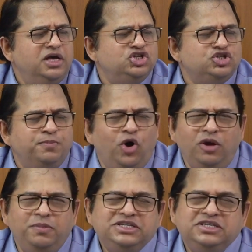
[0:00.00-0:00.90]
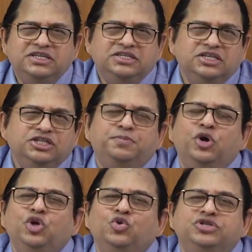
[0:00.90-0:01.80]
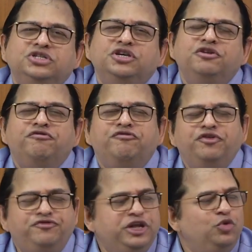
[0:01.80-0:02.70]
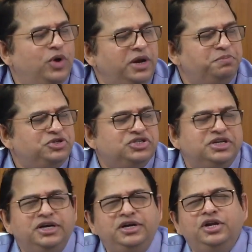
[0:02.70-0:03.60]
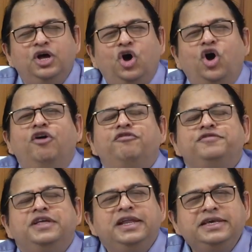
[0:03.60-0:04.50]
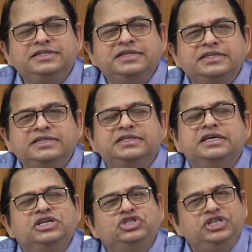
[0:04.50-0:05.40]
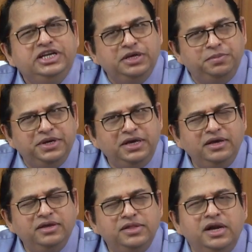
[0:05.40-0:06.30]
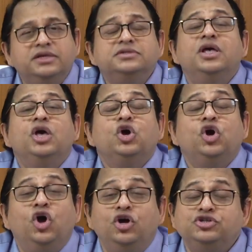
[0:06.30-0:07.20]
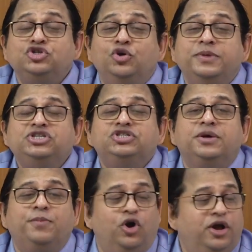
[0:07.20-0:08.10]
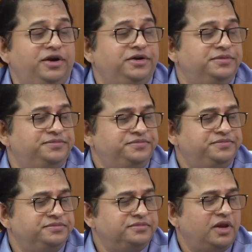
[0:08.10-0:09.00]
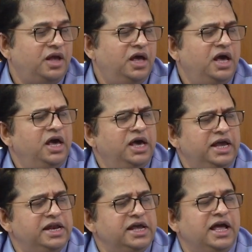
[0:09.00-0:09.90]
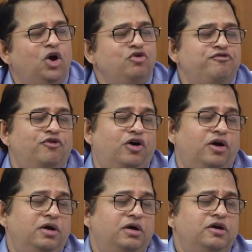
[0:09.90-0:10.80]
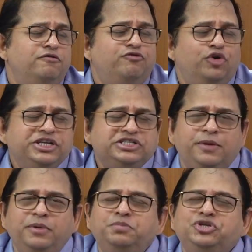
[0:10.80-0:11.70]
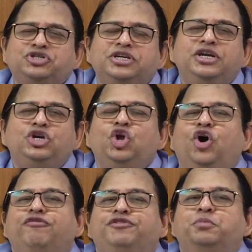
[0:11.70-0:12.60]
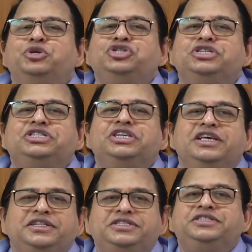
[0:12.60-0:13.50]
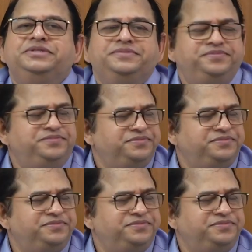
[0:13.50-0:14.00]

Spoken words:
Small businesses produce 51% of the nation's GDP, that is gross domestic product. It accounts for 47% of the business sales.